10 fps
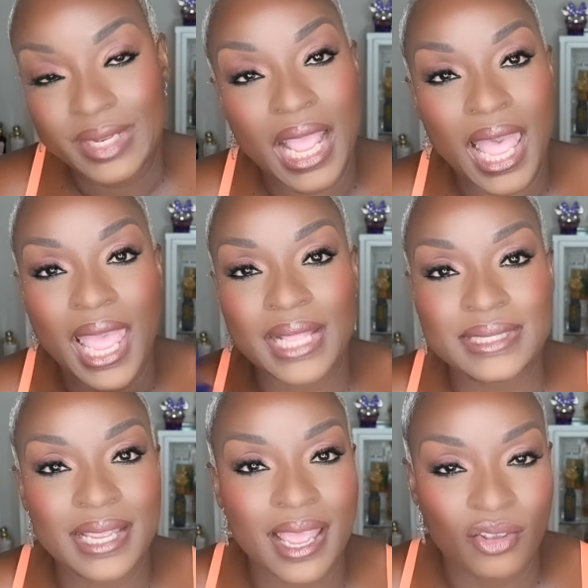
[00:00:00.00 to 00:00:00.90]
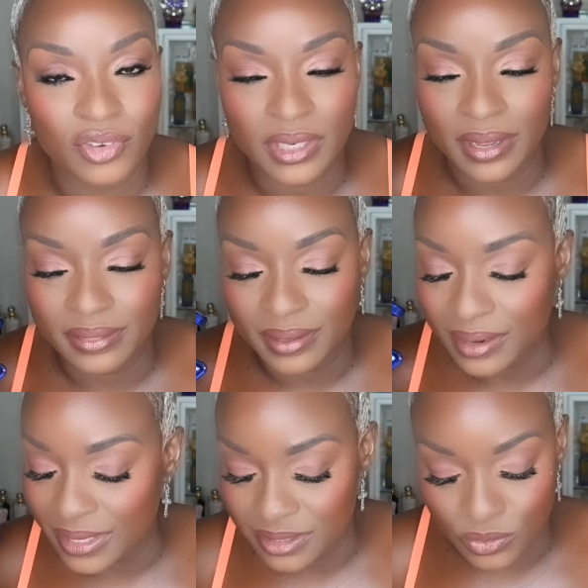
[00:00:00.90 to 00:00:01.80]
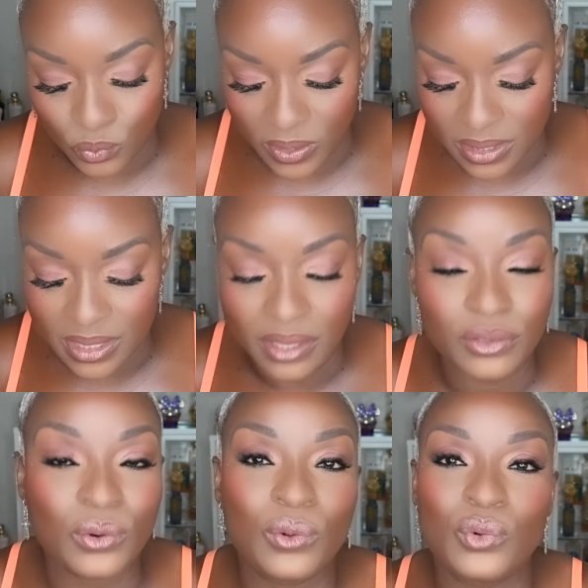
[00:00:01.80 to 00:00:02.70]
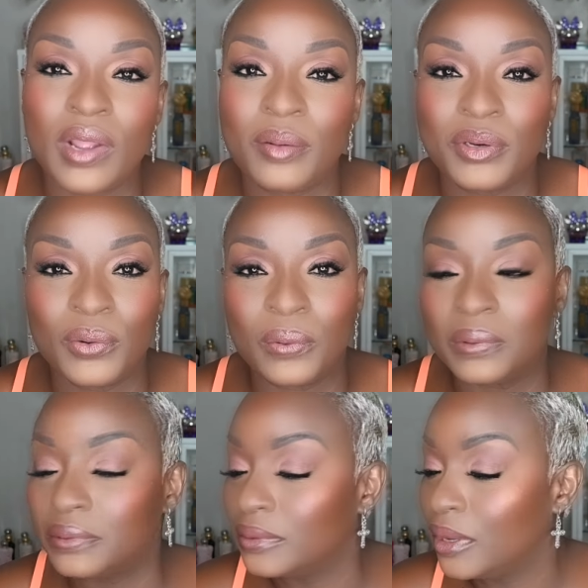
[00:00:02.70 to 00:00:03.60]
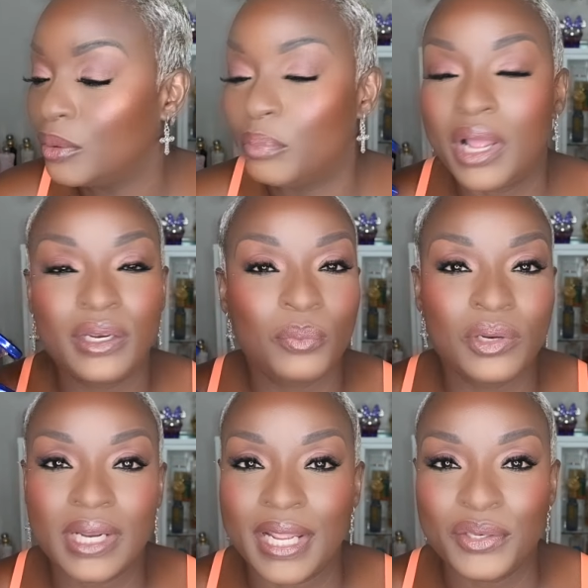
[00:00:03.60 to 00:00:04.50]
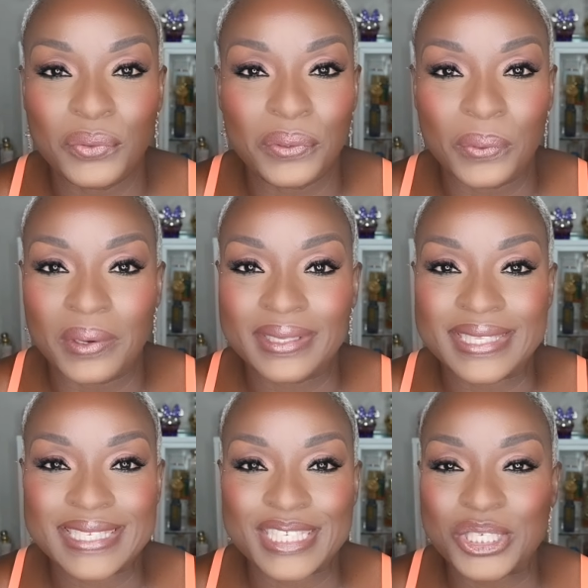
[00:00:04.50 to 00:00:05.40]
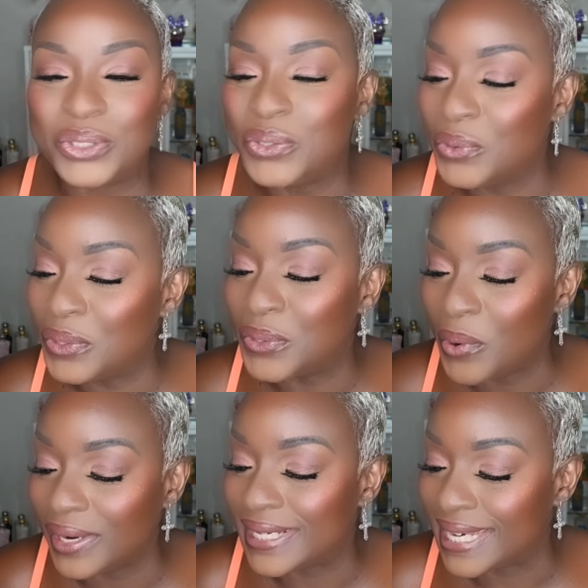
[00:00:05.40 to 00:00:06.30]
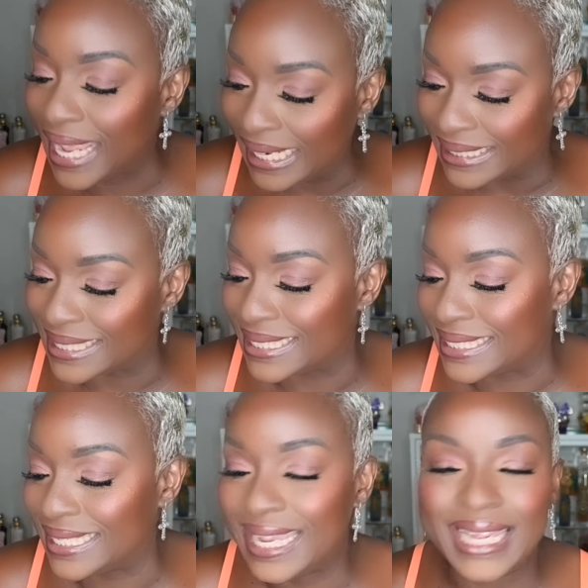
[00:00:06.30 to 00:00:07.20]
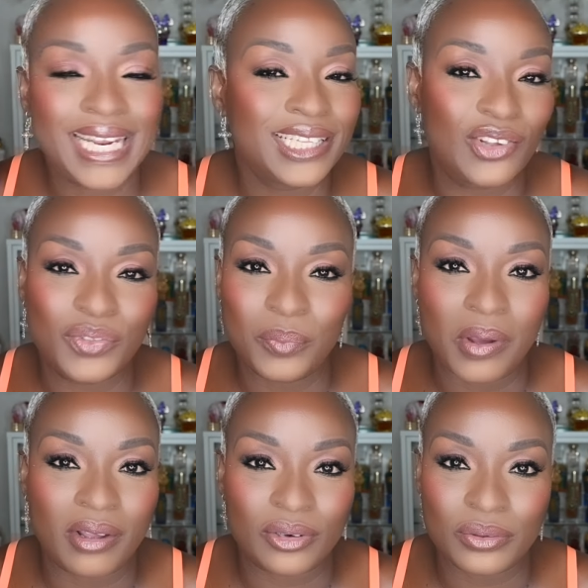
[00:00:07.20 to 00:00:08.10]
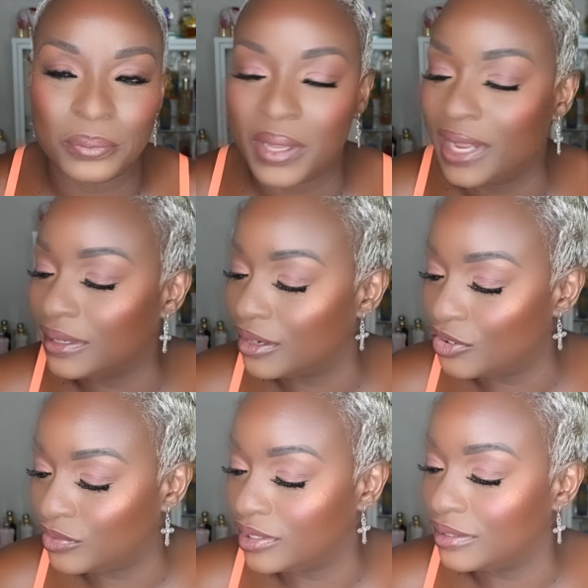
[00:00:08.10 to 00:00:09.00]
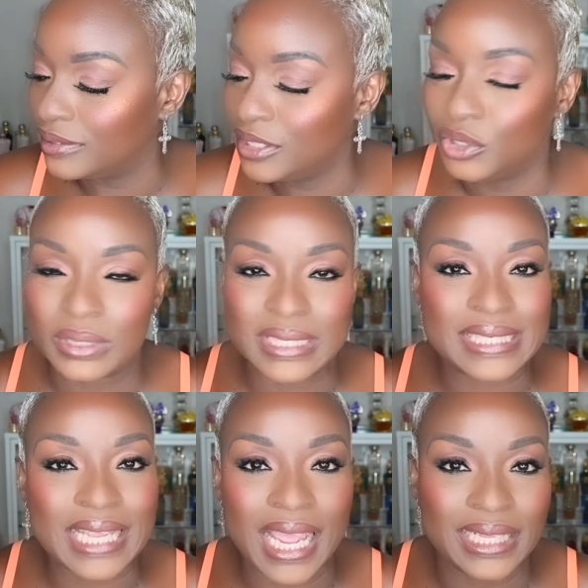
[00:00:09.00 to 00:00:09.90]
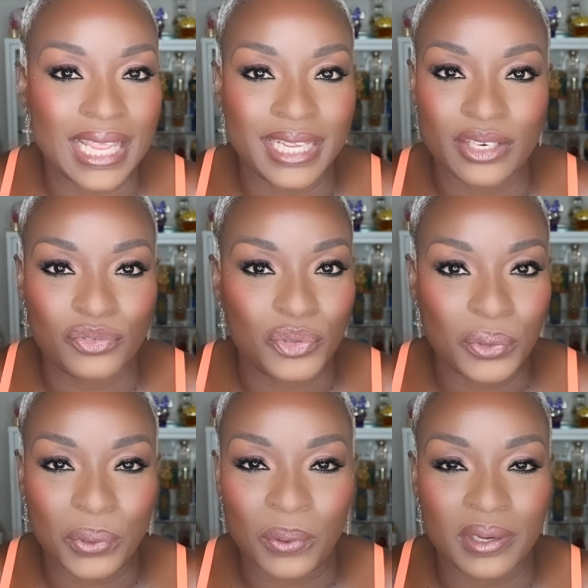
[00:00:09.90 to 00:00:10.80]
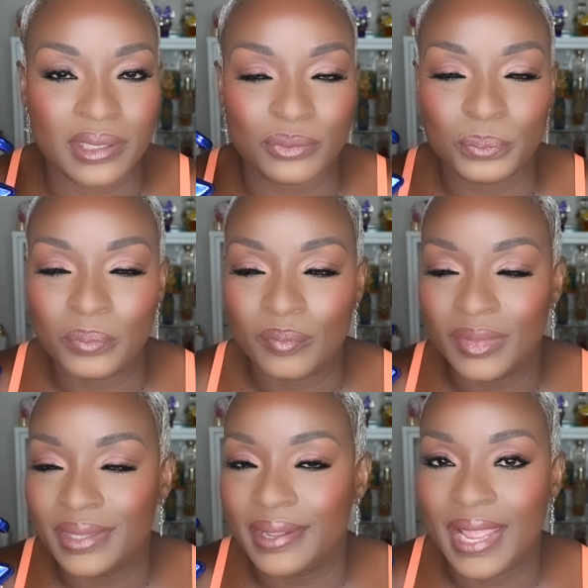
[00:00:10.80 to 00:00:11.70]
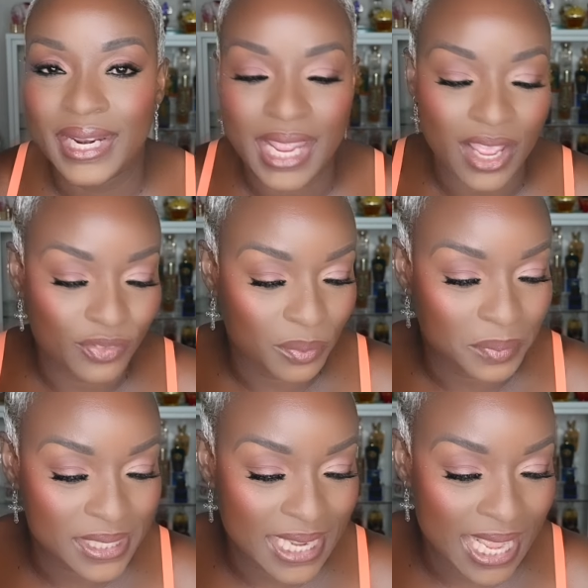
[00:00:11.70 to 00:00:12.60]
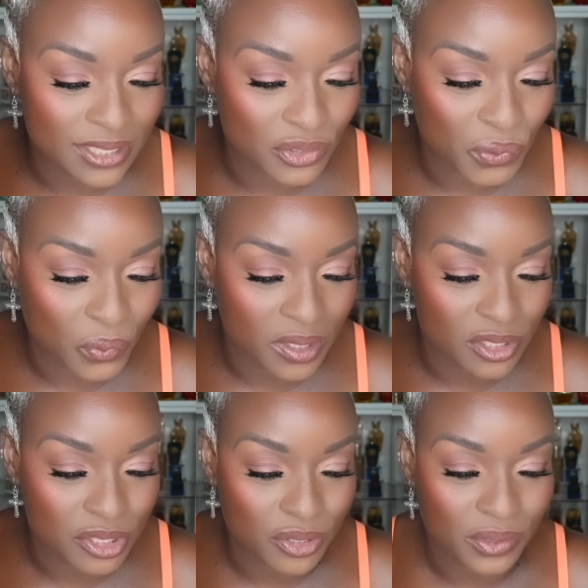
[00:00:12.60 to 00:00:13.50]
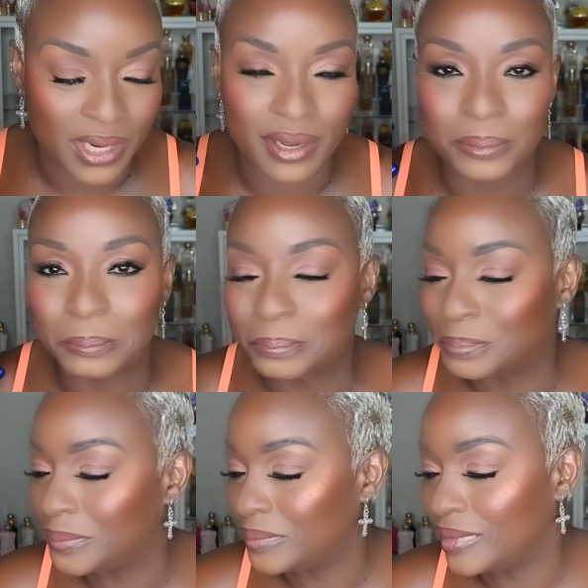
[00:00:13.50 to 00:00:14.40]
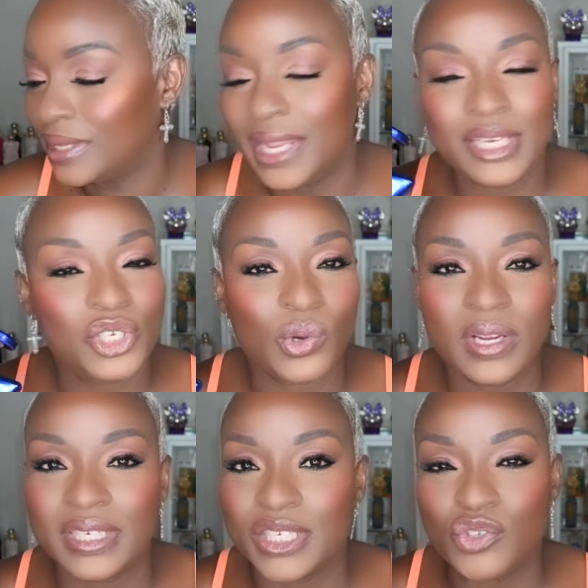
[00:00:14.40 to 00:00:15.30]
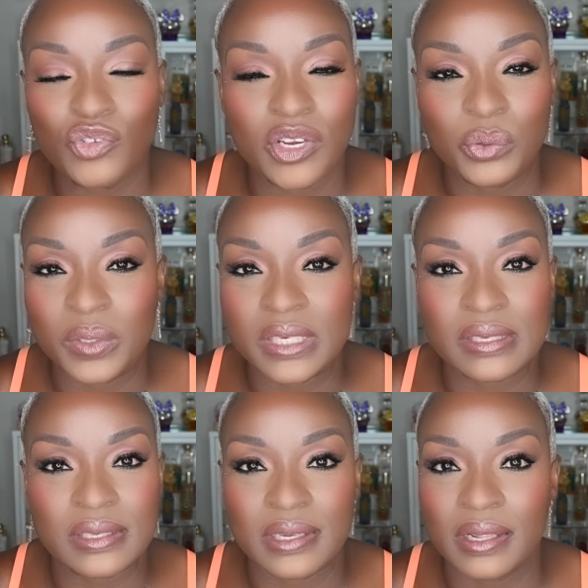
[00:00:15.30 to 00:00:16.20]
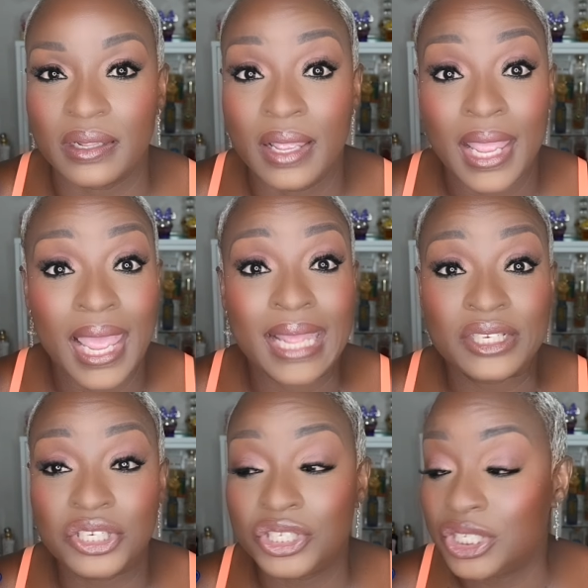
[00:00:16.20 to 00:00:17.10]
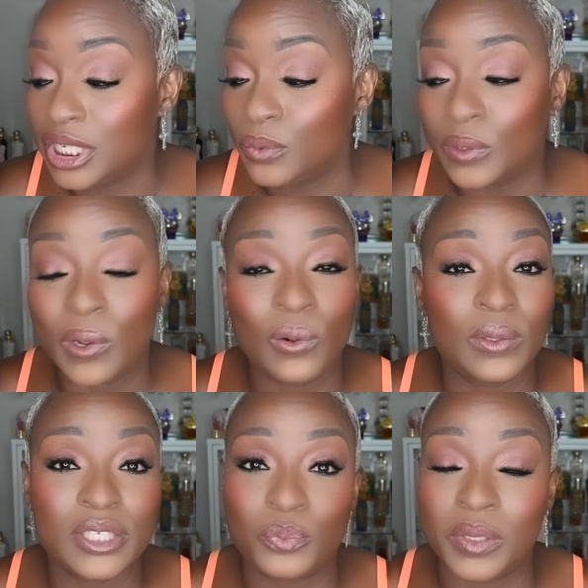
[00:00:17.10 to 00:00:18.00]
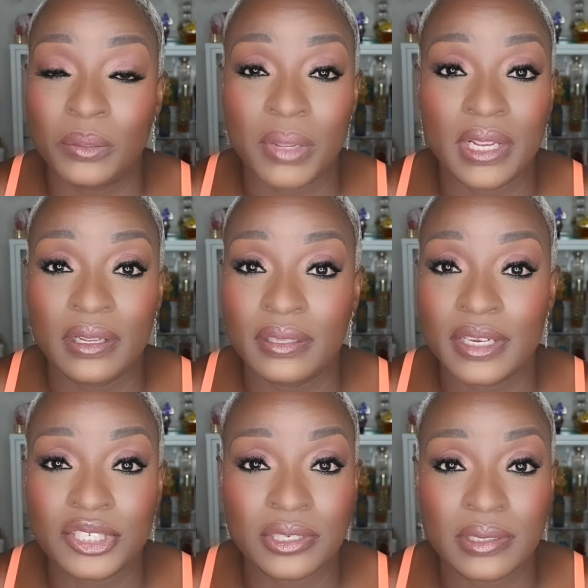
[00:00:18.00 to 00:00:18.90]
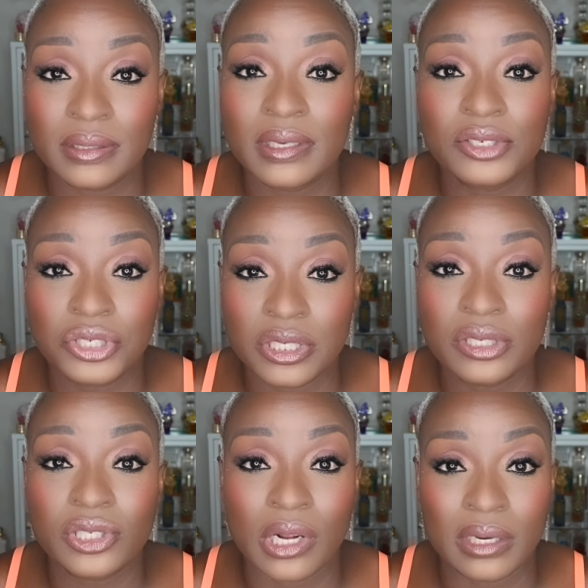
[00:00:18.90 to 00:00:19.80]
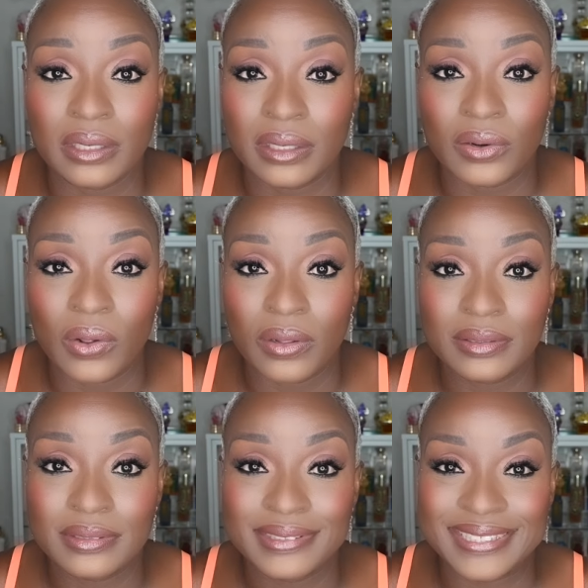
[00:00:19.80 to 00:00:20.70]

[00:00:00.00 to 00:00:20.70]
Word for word: I had to have it and then I just went down the whole rabbit hole. Bond number nine, New York. This is New York Nights. And I love the bottle. I love the, you the skyline of New York. And I have the bedazzled one, so yeah enjoying this fragrance still, and she will always be in my collection because she started it all.